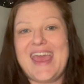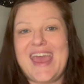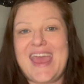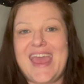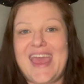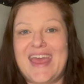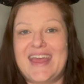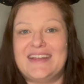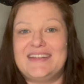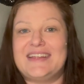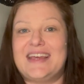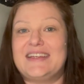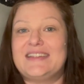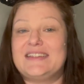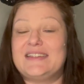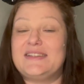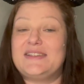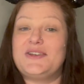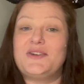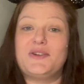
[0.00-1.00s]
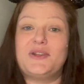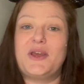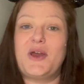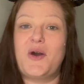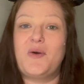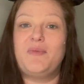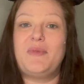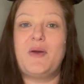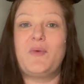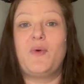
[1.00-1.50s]
And I sincerely
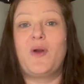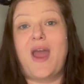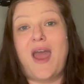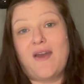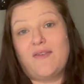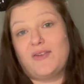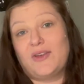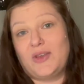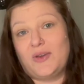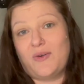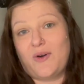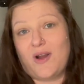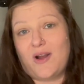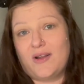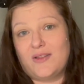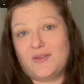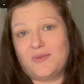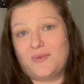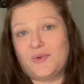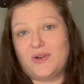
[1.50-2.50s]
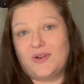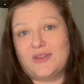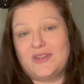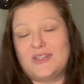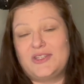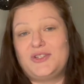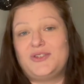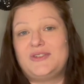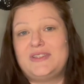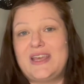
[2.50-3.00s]
hope that wherever you are in the world,
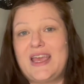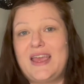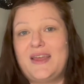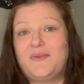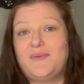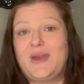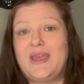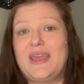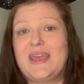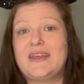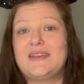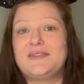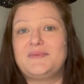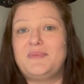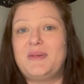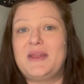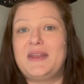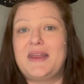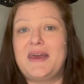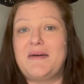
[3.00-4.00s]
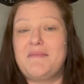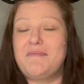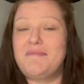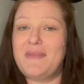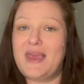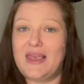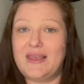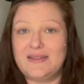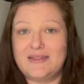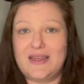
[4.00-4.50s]
that your day and week has been
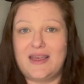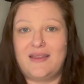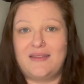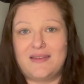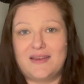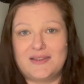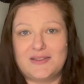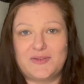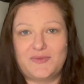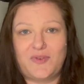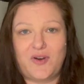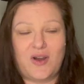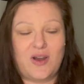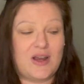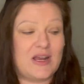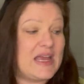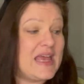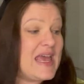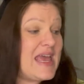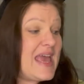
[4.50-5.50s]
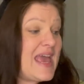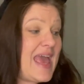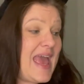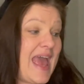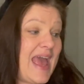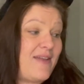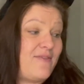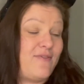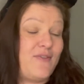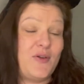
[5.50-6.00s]
amazing thus far.
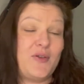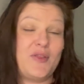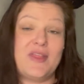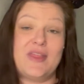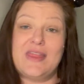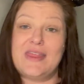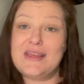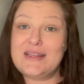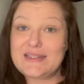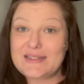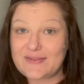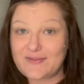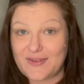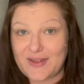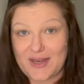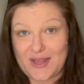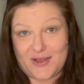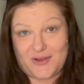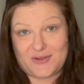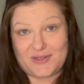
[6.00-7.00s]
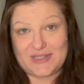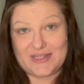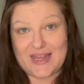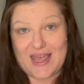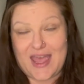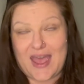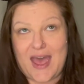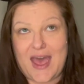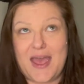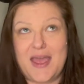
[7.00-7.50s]
And for this video
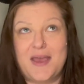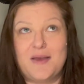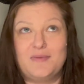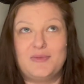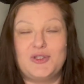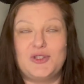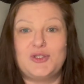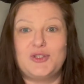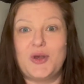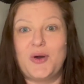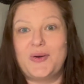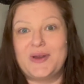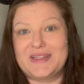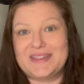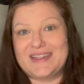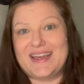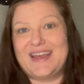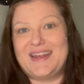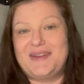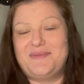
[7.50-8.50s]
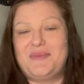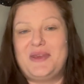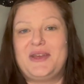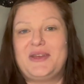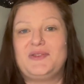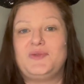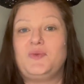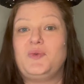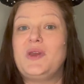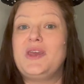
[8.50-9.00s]
today, I am so excited
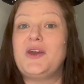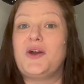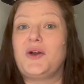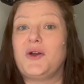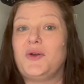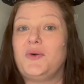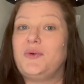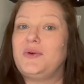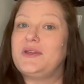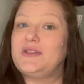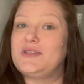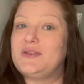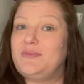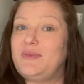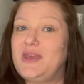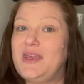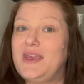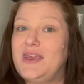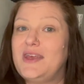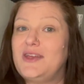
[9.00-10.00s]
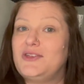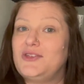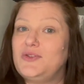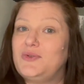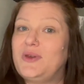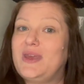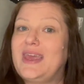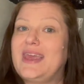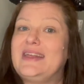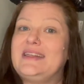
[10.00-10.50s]
because we are going to be
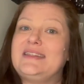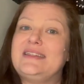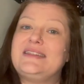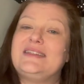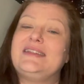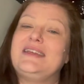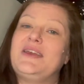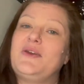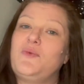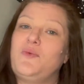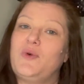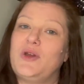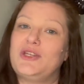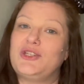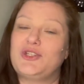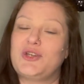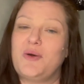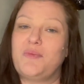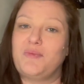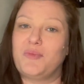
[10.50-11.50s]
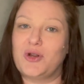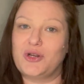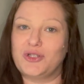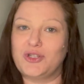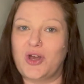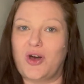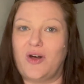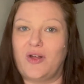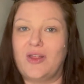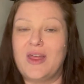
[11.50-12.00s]
doing a Disney Wish merch
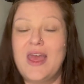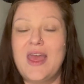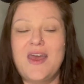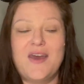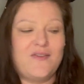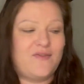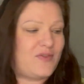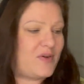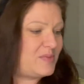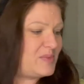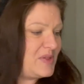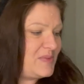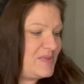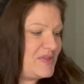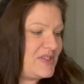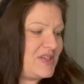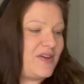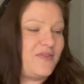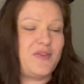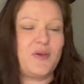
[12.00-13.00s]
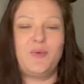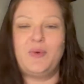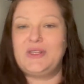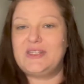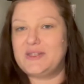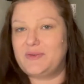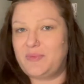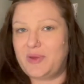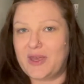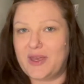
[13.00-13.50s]
haul from some stuff that we
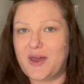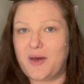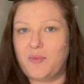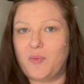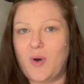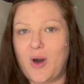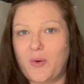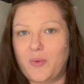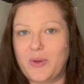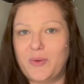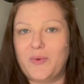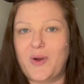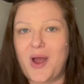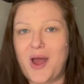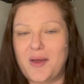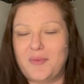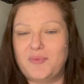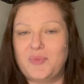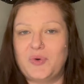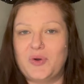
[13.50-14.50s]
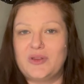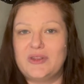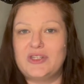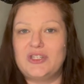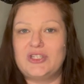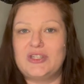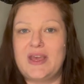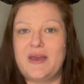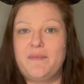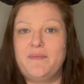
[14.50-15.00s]
did pick up while we were on board the
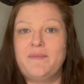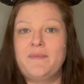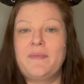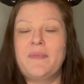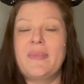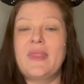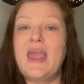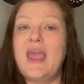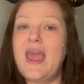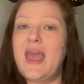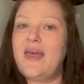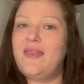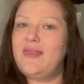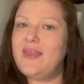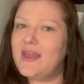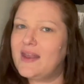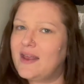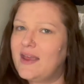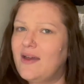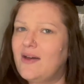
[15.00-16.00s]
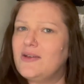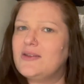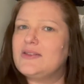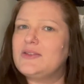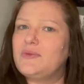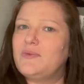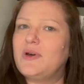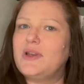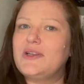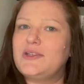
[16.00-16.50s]
ship. And then I
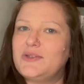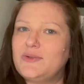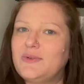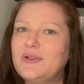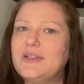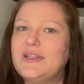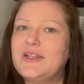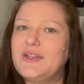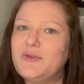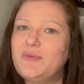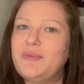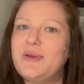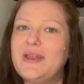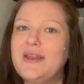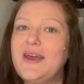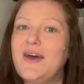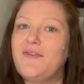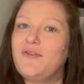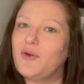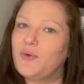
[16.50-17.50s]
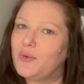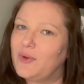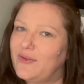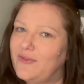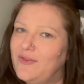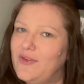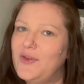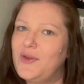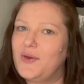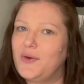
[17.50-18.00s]
also want to do a little bit of a
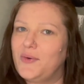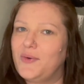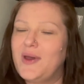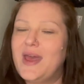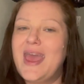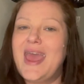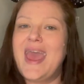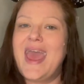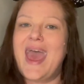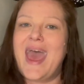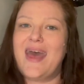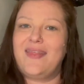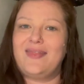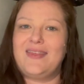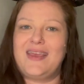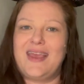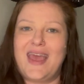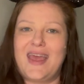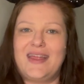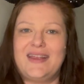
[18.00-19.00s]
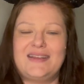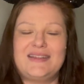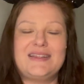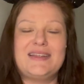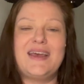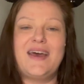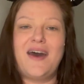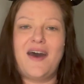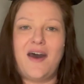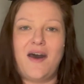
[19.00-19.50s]
review at the end
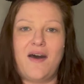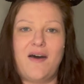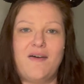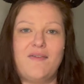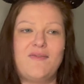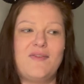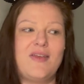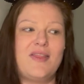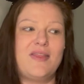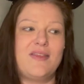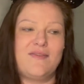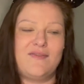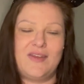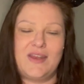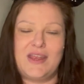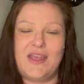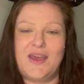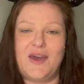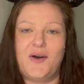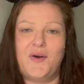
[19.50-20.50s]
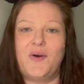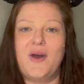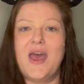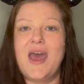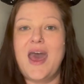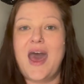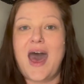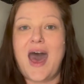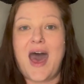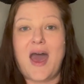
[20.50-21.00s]
of the video.
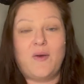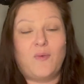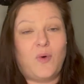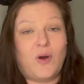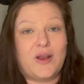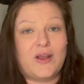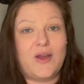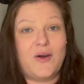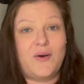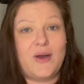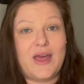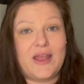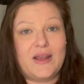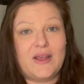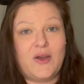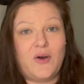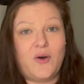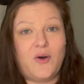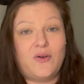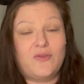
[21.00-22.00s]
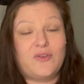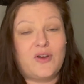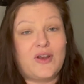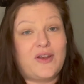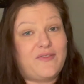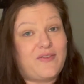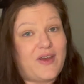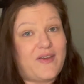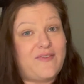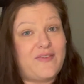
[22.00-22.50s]
I want to go ahead and go over
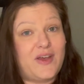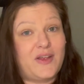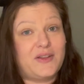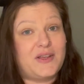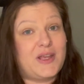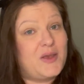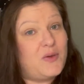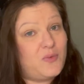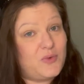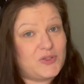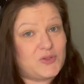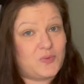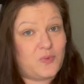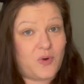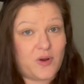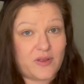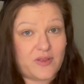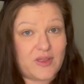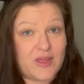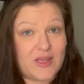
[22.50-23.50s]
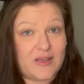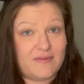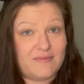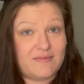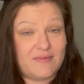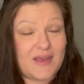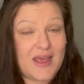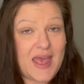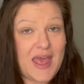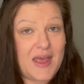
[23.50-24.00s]
if I felt it was worth it
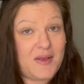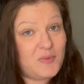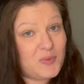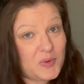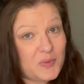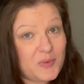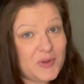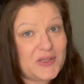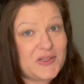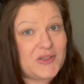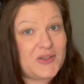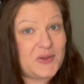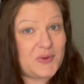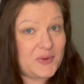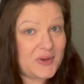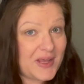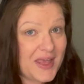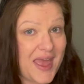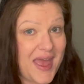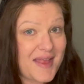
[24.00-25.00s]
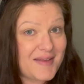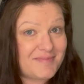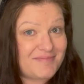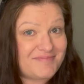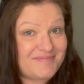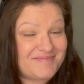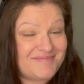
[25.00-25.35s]
and would we do it again.